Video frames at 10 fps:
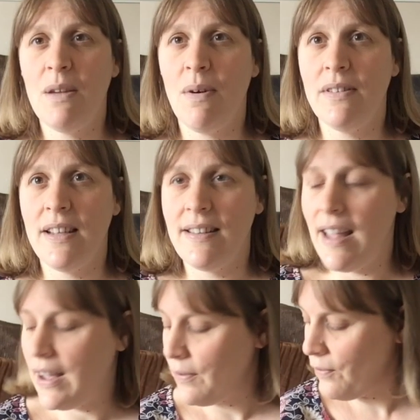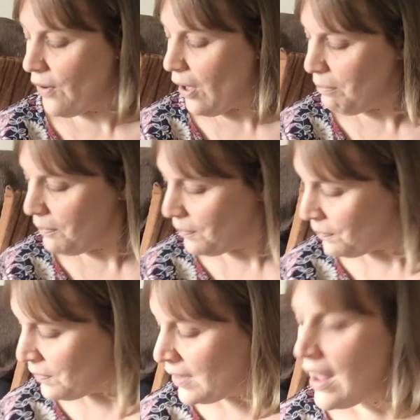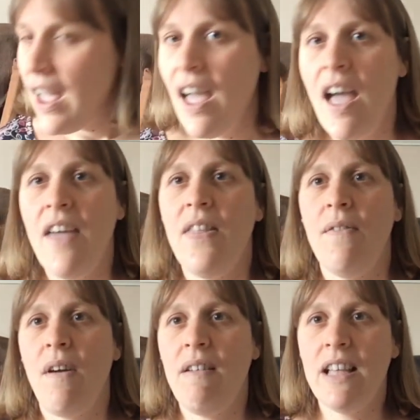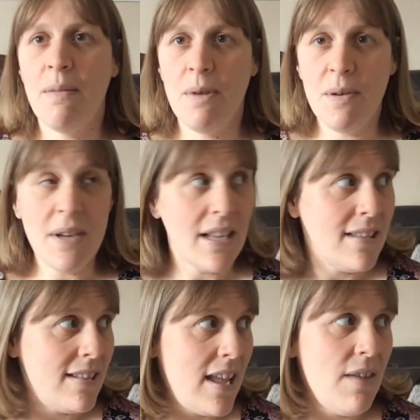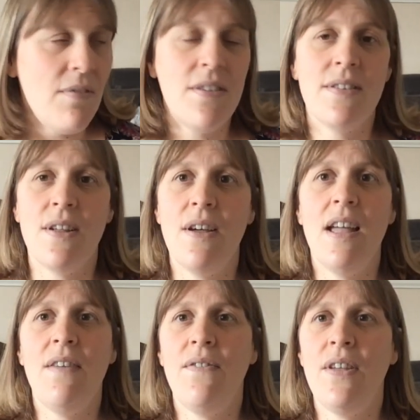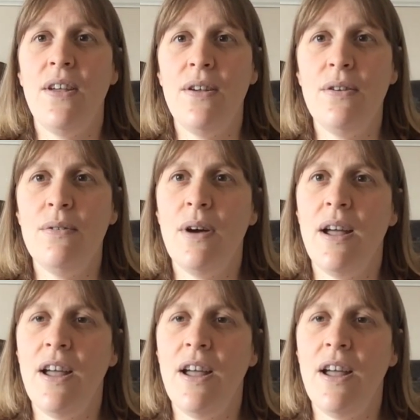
you want it taken from. They're very communicative, so if you